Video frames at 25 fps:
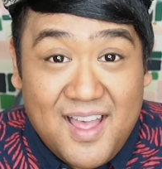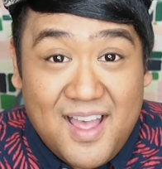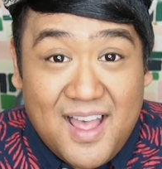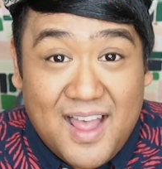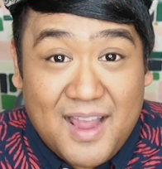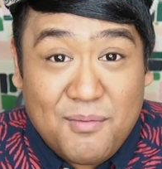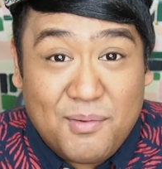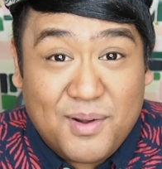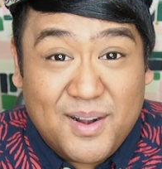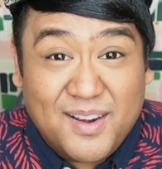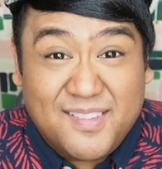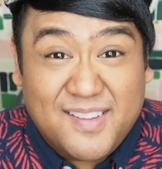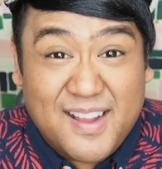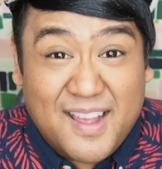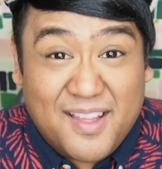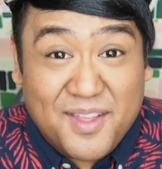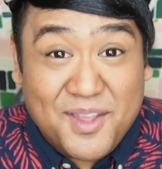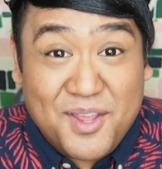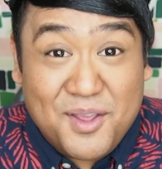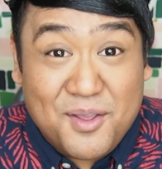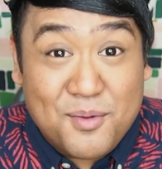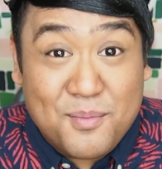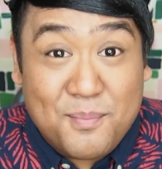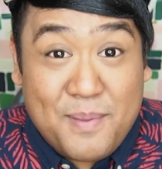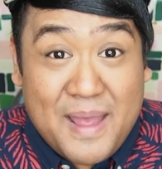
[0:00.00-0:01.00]
I want to tell
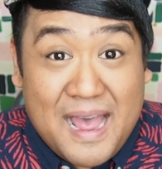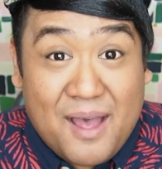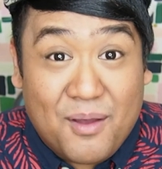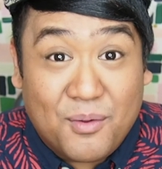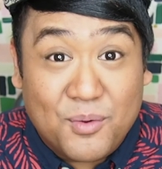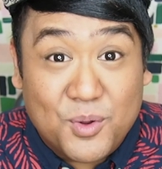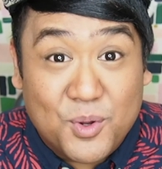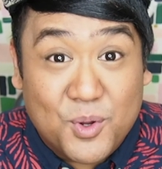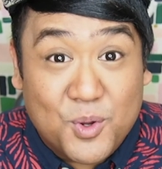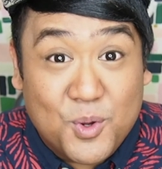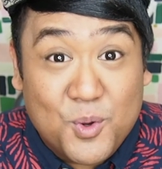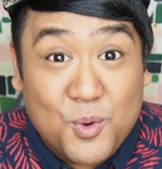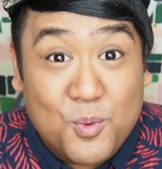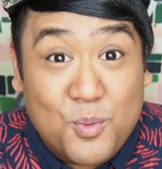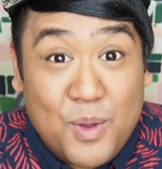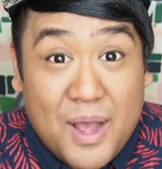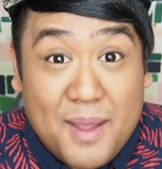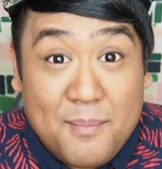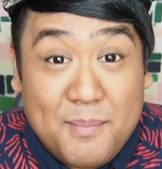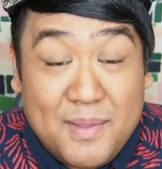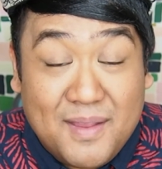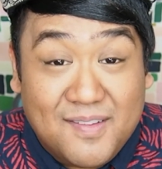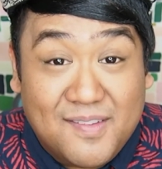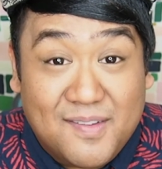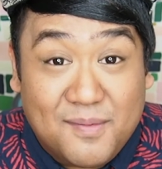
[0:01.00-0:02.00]
you about who
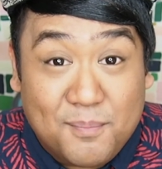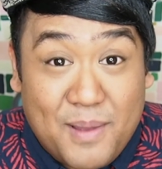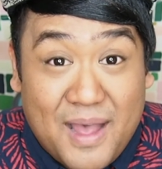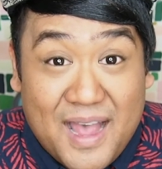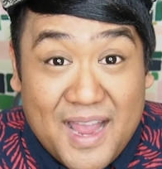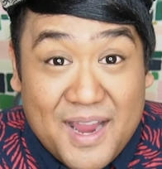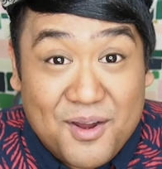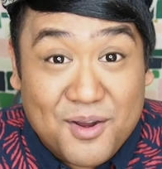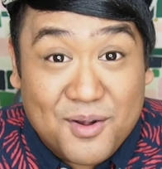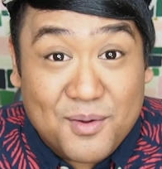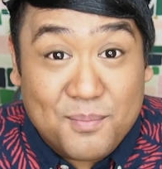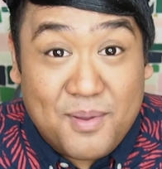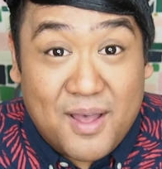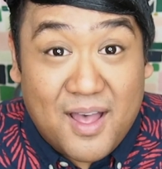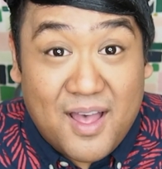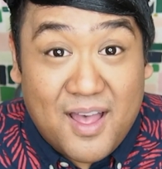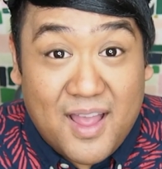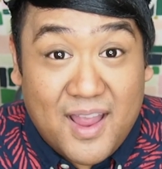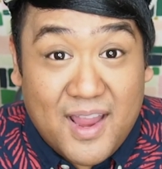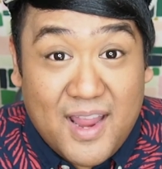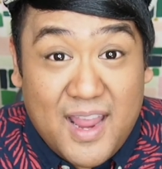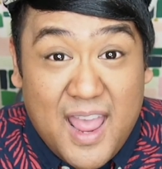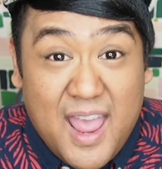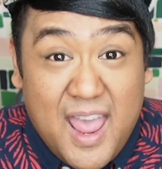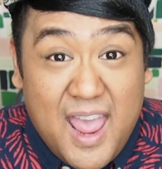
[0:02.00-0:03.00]
I'm inspired
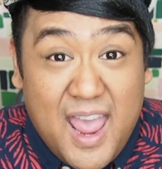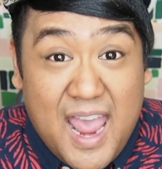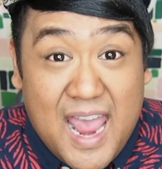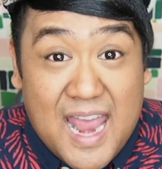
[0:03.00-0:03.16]
by